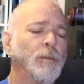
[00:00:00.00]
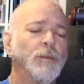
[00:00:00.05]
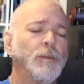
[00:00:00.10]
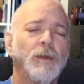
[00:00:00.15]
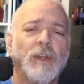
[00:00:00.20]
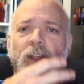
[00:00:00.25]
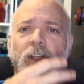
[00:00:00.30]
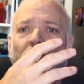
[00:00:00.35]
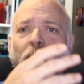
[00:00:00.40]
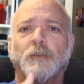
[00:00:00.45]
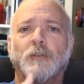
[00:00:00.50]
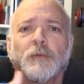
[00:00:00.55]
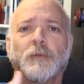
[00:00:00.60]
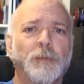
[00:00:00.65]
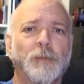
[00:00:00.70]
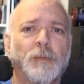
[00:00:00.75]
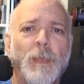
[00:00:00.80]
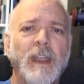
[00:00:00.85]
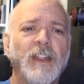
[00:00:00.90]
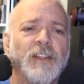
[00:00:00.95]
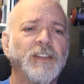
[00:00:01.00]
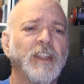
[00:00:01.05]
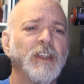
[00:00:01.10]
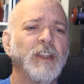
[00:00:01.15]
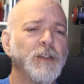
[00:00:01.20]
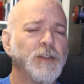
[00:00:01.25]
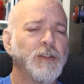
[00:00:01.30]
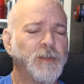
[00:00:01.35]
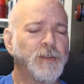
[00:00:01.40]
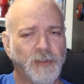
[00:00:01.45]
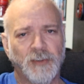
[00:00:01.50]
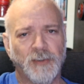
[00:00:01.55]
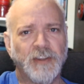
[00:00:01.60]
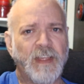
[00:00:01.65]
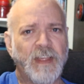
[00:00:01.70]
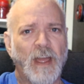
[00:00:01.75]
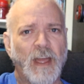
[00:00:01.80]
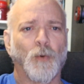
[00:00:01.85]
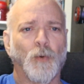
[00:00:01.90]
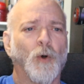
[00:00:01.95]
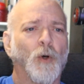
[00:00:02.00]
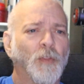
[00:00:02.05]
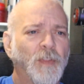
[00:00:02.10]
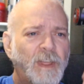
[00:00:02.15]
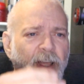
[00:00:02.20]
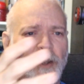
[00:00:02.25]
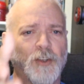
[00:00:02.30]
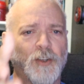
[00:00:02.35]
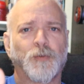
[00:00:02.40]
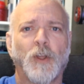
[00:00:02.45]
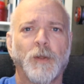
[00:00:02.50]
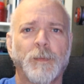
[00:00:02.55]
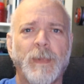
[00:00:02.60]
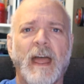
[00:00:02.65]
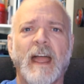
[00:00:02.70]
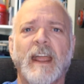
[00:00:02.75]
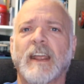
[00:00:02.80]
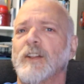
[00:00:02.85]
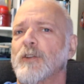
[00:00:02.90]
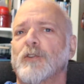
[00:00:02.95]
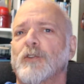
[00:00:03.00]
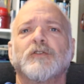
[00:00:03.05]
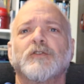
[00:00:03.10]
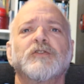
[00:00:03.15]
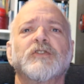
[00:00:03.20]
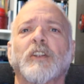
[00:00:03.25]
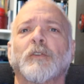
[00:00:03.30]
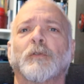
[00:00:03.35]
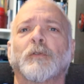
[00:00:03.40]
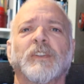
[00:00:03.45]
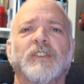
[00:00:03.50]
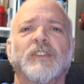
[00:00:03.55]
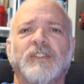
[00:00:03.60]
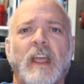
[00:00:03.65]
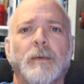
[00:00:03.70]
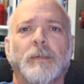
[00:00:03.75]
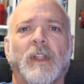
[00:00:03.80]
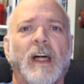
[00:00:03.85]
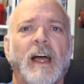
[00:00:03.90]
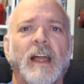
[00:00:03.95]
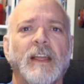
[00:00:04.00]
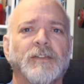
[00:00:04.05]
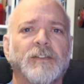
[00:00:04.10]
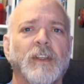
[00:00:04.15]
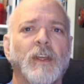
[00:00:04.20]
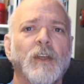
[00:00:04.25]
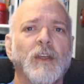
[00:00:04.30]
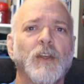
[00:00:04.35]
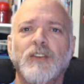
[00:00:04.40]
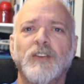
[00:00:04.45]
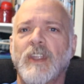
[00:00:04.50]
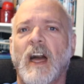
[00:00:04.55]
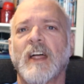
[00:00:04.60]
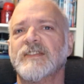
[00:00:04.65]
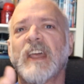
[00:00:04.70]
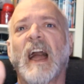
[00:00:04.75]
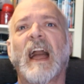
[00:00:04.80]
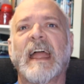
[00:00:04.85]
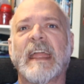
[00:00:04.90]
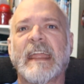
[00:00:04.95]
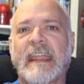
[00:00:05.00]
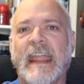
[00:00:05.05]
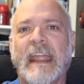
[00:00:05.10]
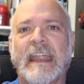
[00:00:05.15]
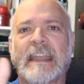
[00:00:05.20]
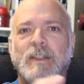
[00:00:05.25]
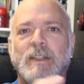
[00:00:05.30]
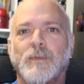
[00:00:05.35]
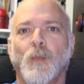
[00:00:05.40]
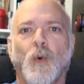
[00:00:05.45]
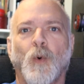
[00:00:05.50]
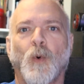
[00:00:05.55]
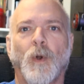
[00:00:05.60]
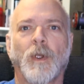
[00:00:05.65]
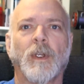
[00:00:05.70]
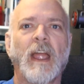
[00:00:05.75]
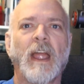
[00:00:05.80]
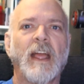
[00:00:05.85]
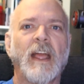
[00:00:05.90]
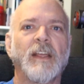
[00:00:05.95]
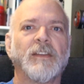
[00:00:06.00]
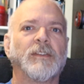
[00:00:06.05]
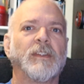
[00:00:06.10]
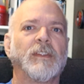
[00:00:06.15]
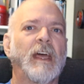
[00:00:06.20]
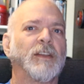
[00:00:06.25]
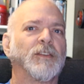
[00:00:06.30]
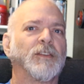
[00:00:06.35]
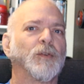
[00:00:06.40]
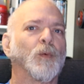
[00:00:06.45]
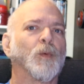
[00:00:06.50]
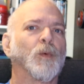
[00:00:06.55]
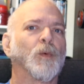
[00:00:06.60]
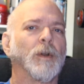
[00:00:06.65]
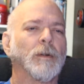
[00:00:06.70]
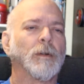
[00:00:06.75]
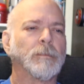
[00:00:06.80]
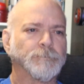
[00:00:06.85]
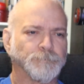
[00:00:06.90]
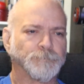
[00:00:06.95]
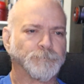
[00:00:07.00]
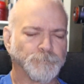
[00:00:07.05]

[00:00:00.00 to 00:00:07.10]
intelligence plus medicine, you succeed that roll, they get a shrug back and they're generally stabilized, not dying anymore, as it were.